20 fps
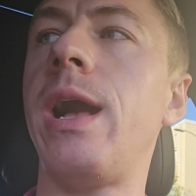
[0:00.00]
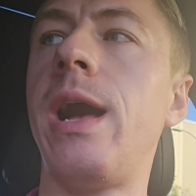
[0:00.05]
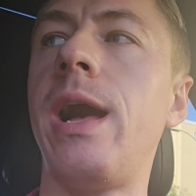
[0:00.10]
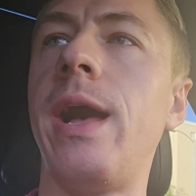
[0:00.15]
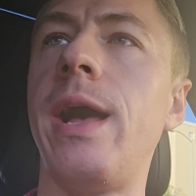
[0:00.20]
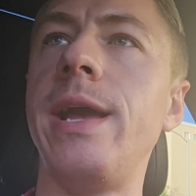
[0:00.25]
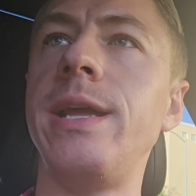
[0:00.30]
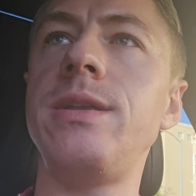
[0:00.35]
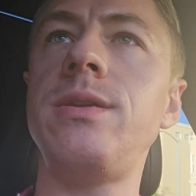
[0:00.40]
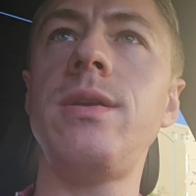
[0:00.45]

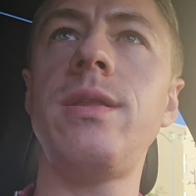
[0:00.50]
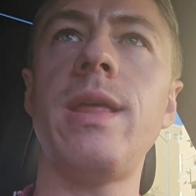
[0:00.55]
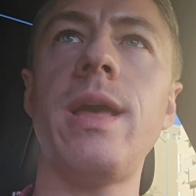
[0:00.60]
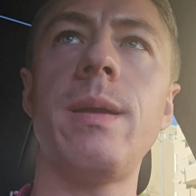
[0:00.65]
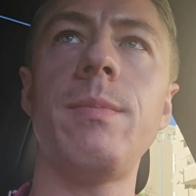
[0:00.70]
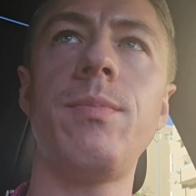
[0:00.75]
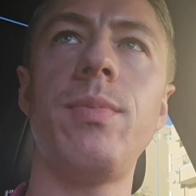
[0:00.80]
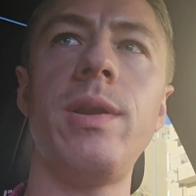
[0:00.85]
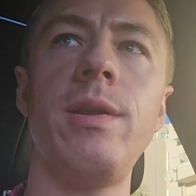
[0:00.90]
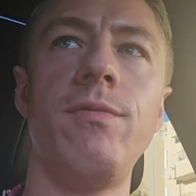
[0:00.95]
I do
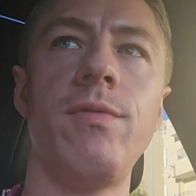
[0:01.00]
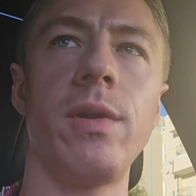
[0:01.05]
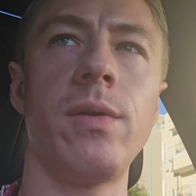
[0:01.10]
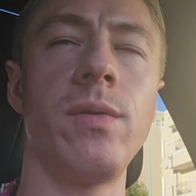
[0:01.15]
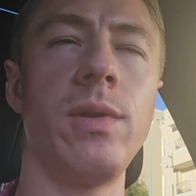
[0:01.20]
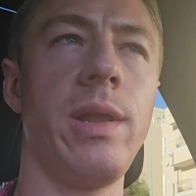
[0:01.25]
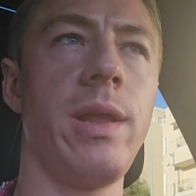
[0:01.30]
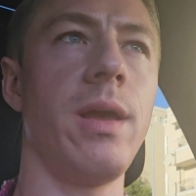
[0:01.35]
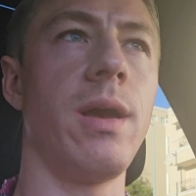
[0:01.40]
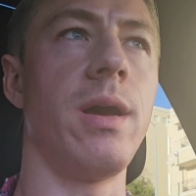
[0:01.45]
that pretty
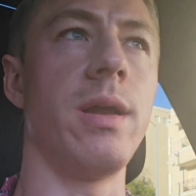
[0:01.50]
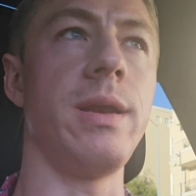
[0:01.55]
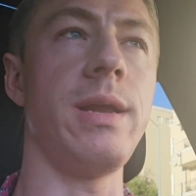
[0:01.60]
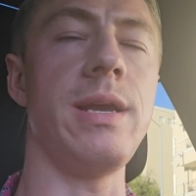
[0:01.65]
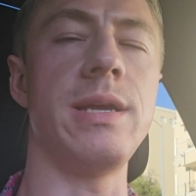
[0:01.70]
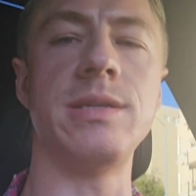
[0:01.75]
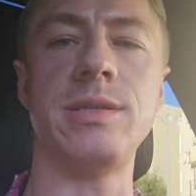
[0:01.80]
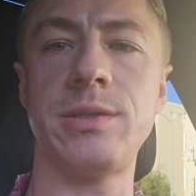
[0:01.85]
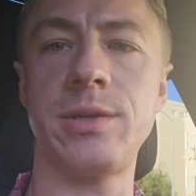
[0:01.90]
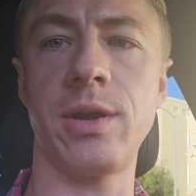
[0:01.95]
frequently on
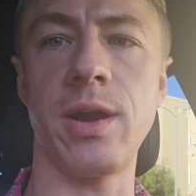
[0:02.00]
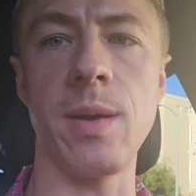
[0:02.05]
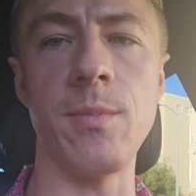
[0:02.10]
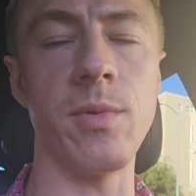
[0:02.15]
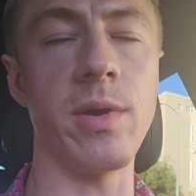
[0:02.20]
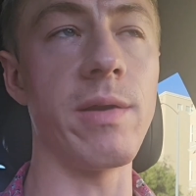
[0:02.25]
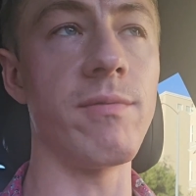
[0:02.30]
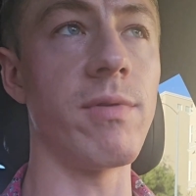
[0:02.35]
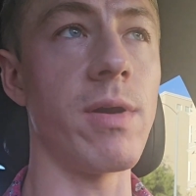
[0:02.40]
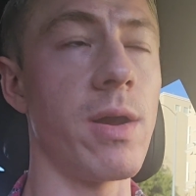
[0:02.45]
Instagram
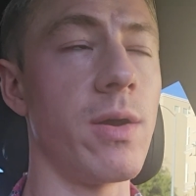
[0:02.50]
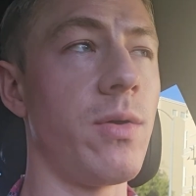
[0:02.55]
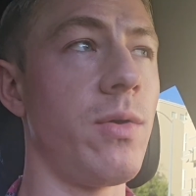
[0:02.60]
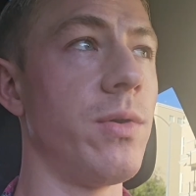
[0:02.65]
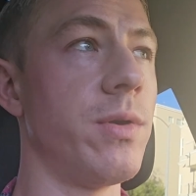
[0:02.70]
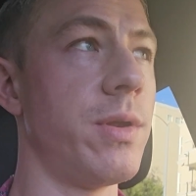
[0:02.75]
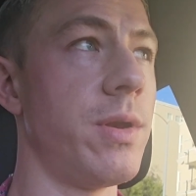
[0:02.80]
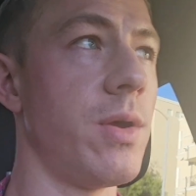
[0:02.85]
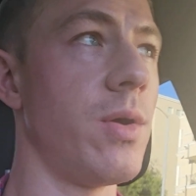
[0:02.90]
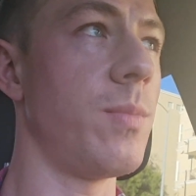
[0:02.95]
whenever I
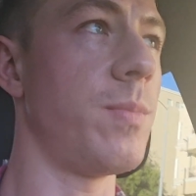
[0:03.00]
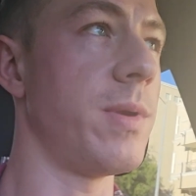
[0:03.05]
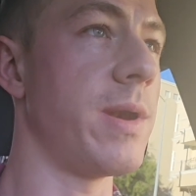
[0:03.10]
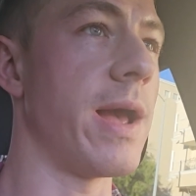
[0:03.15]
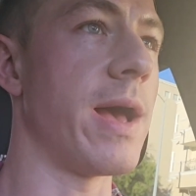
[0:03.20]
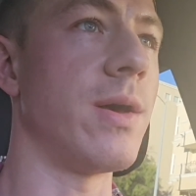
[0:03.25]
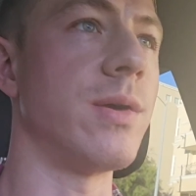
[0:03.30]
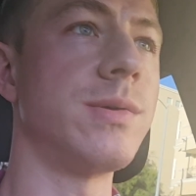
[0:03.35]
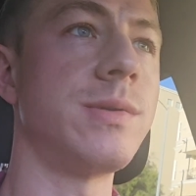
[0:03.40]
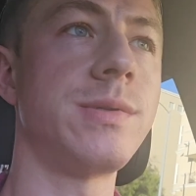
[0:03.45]
hold an open
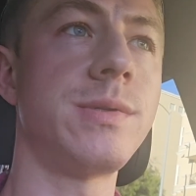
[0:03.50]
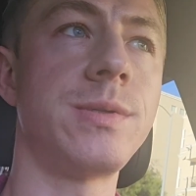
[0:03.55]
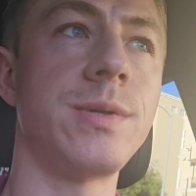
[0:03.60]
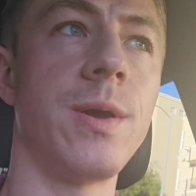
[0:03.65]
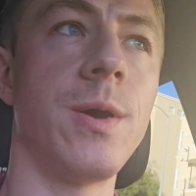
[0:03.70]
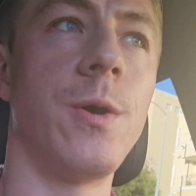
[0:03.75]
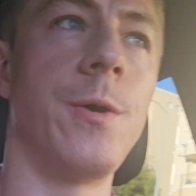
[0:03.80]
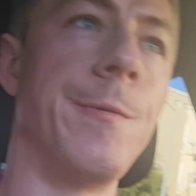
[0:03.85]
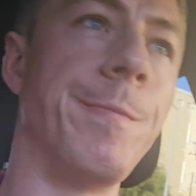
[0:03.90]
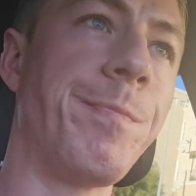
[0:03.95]
house.
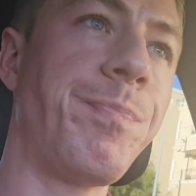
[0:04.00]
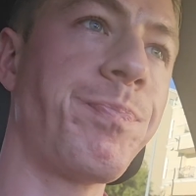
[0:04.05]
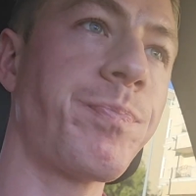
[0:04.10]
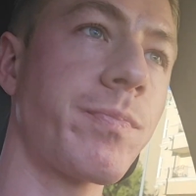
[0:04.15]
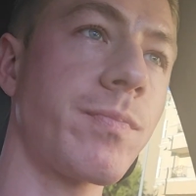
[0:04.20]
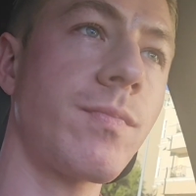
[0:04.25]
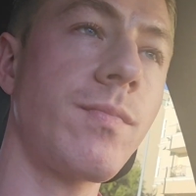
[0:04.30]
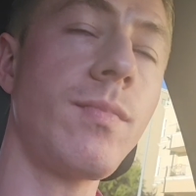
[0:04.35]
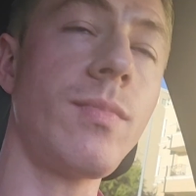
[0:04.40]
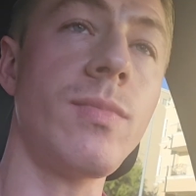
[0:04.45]
So
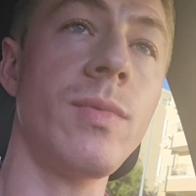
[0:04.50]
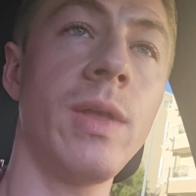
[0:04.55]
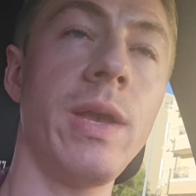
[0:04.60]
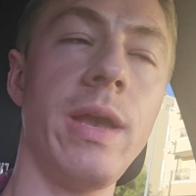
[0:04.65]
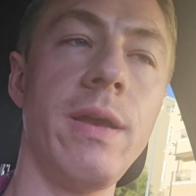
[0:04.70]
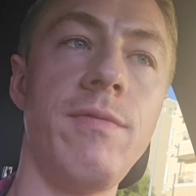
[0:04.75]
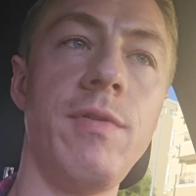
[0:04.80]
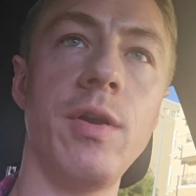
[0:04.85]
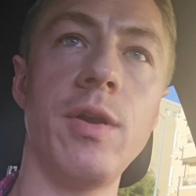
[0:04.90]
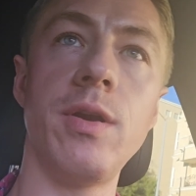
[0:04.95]

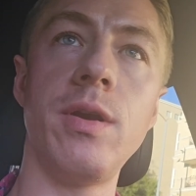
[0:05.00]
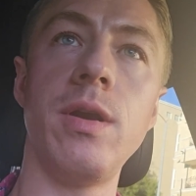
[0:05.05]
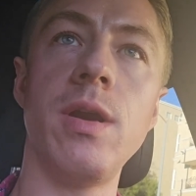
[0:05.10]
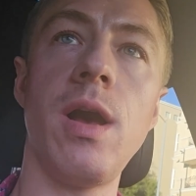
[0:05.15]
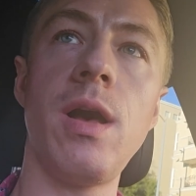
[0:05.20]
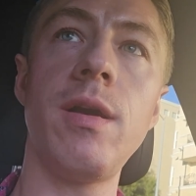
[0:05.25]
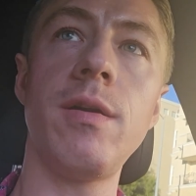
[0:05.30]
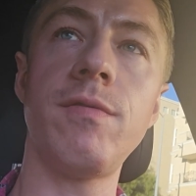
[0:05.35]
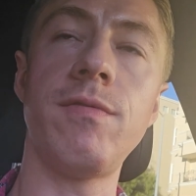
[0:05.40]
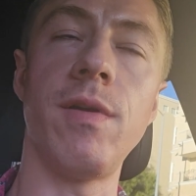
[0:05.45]
if you're
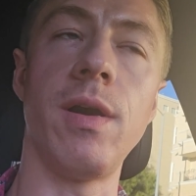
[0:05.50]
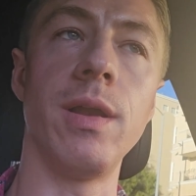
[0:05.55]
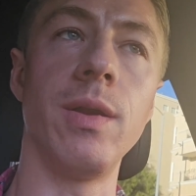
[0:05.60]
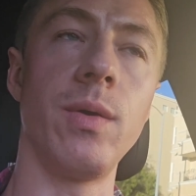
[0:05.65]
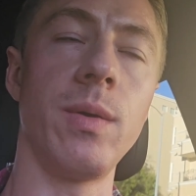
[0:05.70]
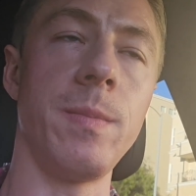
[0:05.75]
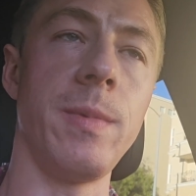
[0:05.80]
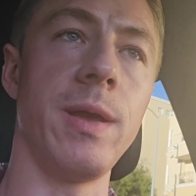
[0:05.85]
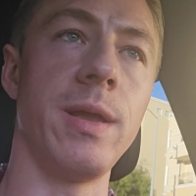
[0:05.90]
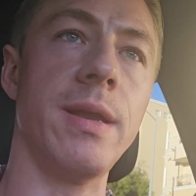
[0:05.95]
not
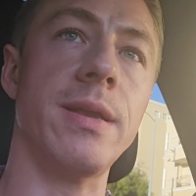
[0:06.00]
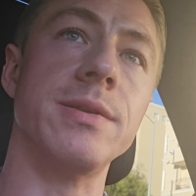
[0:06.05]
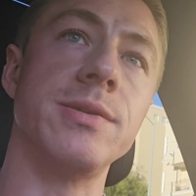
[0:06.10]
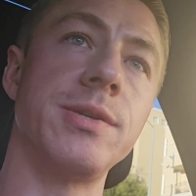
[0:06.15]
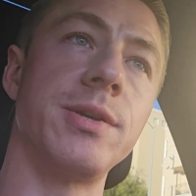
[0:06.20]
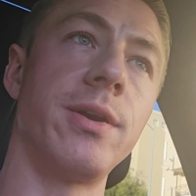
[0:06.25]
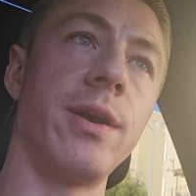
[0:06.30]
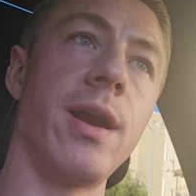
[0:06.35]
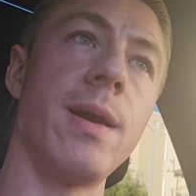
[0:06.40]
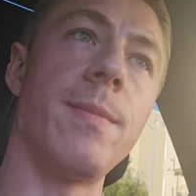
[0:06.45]
following me on
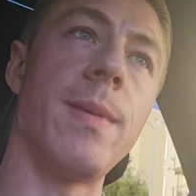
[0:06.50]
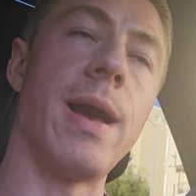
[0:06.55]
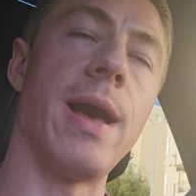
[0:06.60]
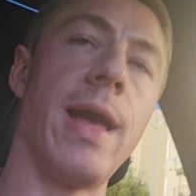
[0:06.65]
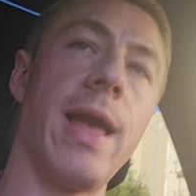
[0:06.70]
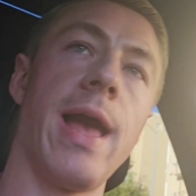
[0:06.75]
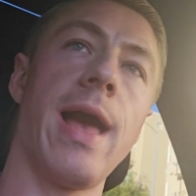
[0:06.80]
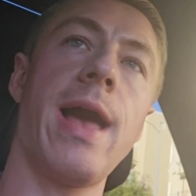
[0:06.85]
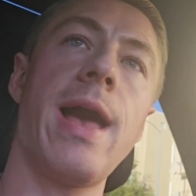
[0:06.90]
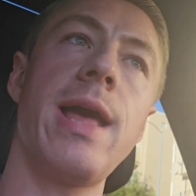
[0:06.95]
Instagram,
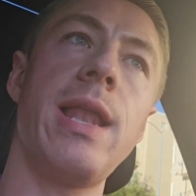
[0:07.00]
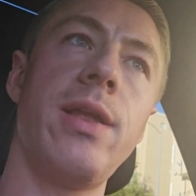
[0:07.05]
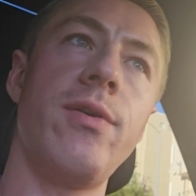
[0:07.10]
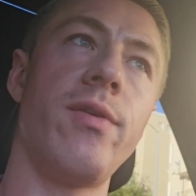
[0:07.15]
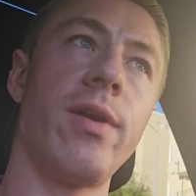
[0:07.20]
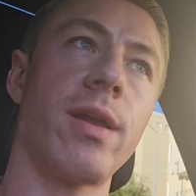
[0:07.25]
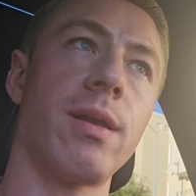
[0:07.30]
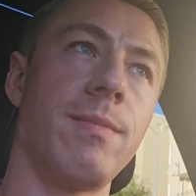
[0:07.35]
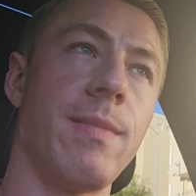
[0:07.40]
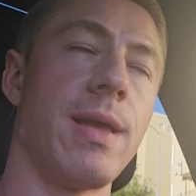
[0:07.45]
I highly
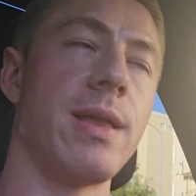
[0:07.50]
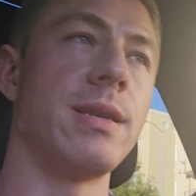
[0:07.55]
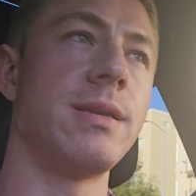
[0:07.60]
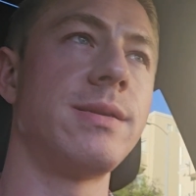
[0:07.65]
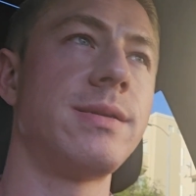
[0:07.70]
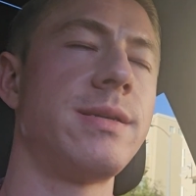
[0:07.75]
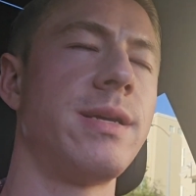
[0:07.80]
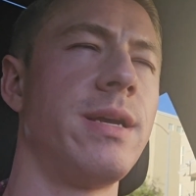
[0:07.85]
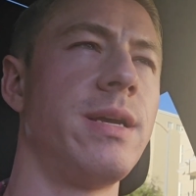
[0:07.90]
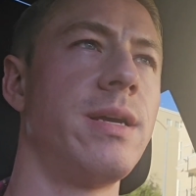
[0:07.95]

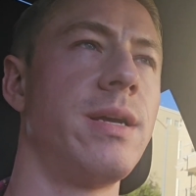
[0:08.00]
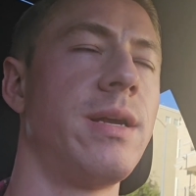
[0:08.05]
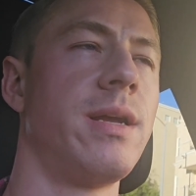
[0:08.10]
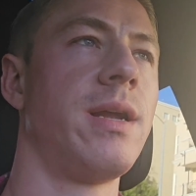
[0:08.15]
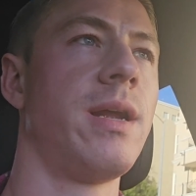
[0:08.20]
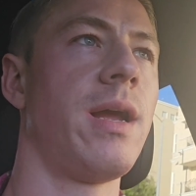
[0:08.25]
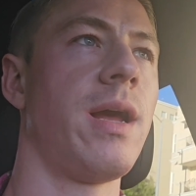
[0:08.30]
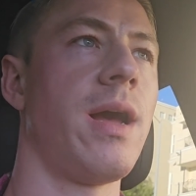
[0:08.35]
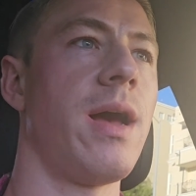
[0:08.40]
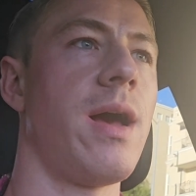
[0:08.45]
recommend.
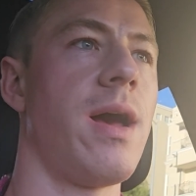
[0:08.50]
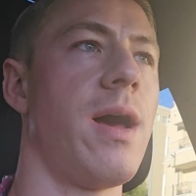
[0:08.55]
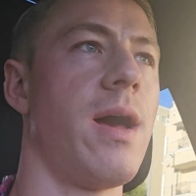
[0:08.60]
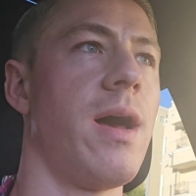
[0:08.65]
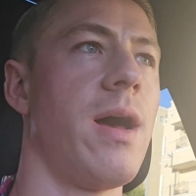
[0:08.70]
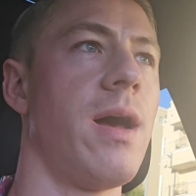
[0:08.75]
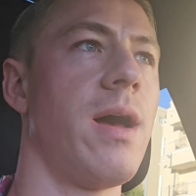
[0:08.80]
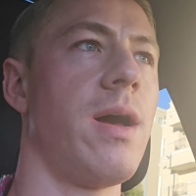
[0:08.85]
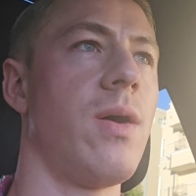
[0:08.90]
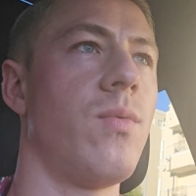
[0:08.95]

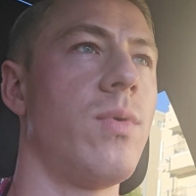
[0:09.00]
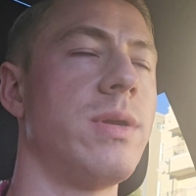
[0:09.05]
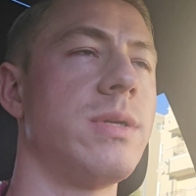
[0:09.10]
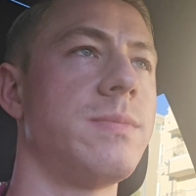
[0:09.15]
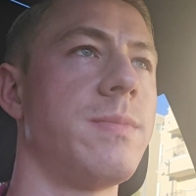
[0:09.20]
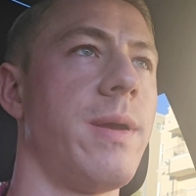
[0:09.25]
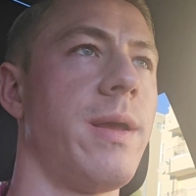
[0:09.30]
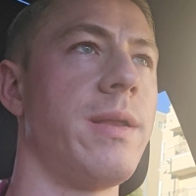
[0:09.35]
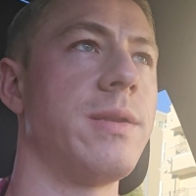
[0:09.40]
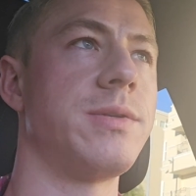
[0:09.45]
What
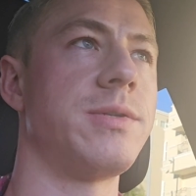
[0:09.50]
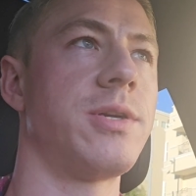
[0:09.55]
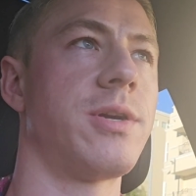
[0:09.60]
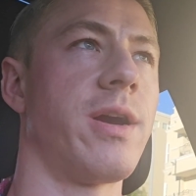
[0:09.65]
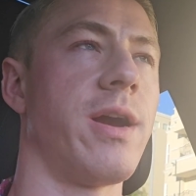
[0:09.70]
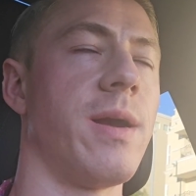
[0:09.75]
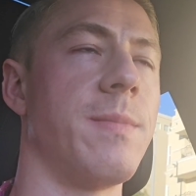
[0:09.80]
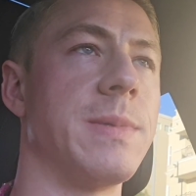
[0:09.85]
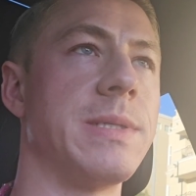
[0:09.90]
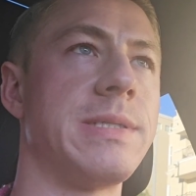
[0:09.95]
is my
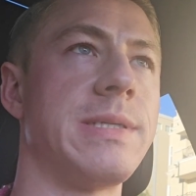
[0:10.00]
Instagram?